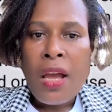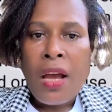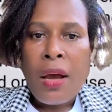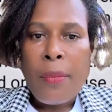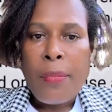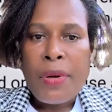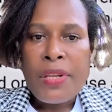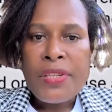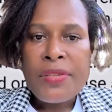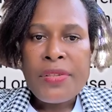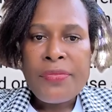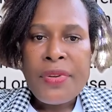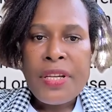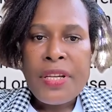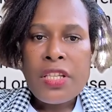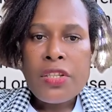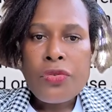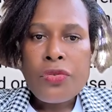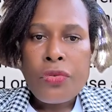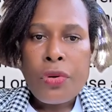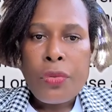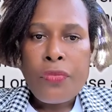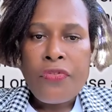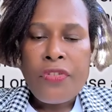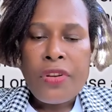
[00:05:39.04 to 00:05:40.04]
Pacific
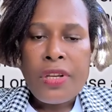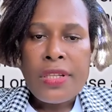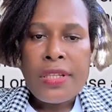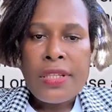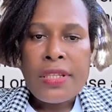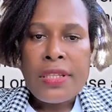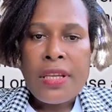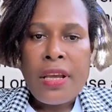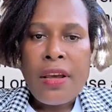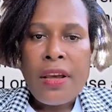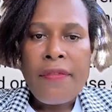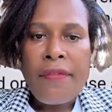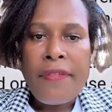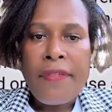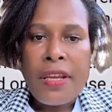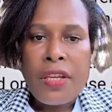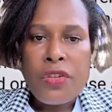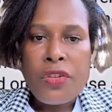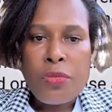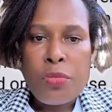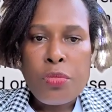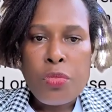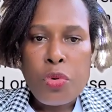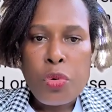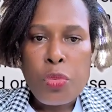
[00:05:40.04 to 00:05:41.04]
Stream Visa
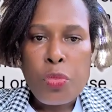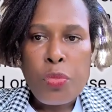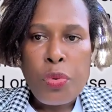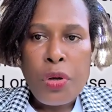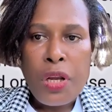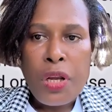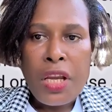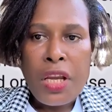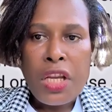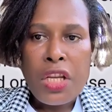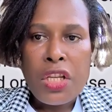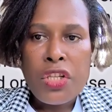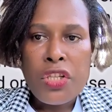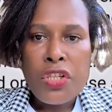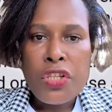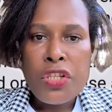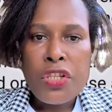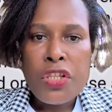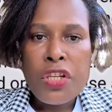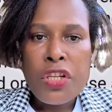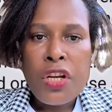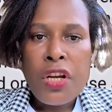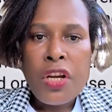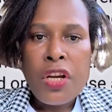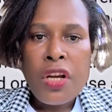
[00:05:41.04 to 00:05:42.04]
Facebook
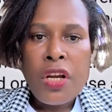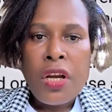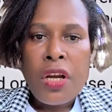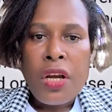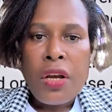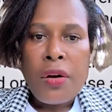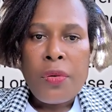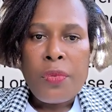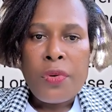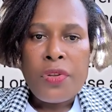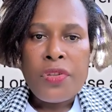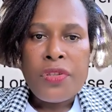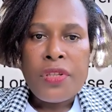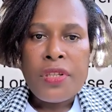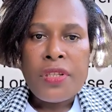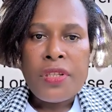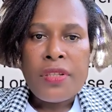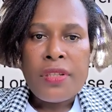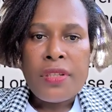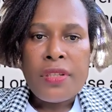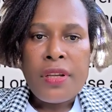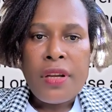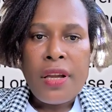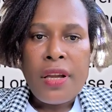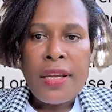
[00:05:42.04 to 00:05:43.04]
page, which
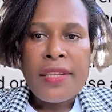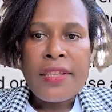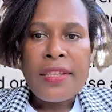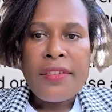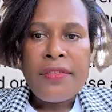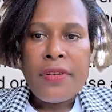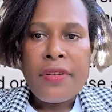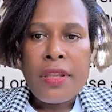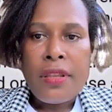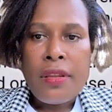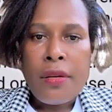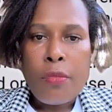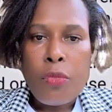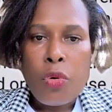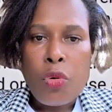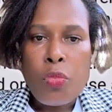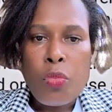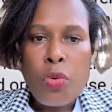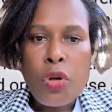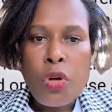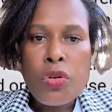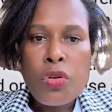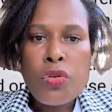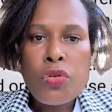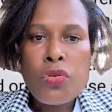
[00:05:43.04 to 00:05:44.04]
is active at the
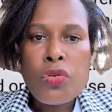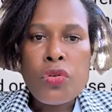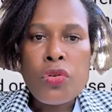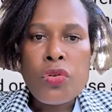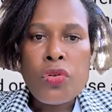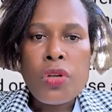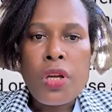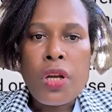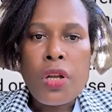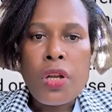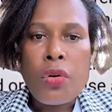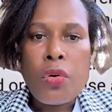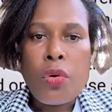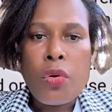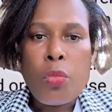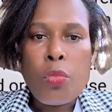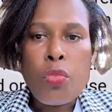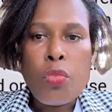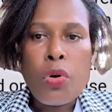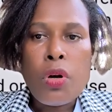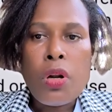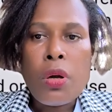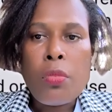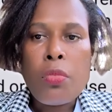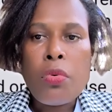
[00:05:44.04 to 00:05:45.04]
moment. So you can go
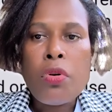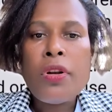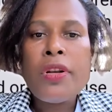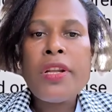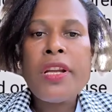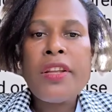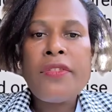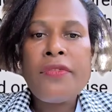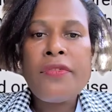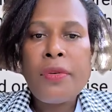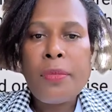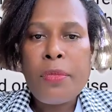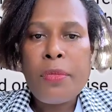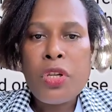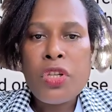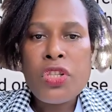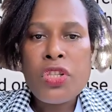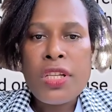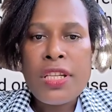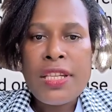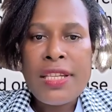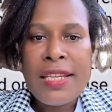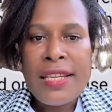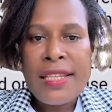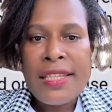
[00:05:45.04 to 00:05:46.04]
pull up all the
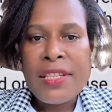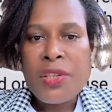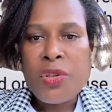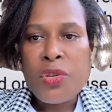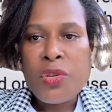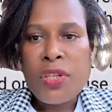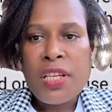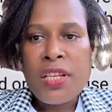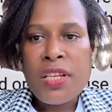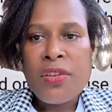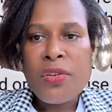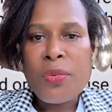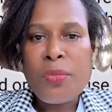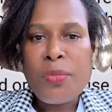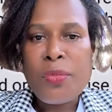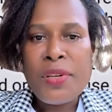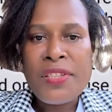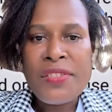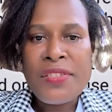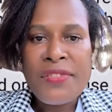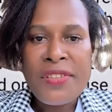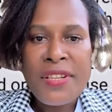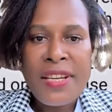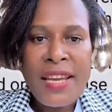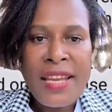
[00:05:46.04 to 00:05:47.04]
information that you need on
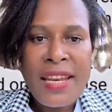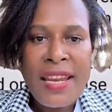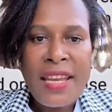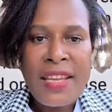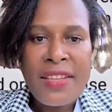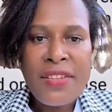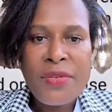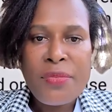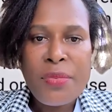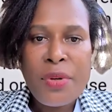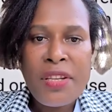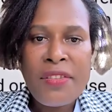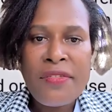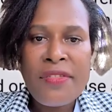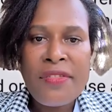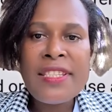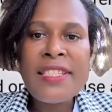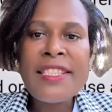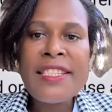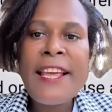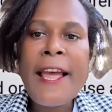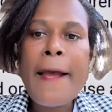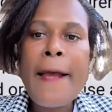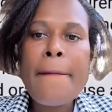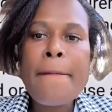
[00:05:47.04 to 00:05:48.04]
Pacific Engagement
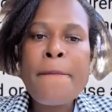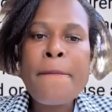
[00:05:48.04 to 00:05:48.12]
Visa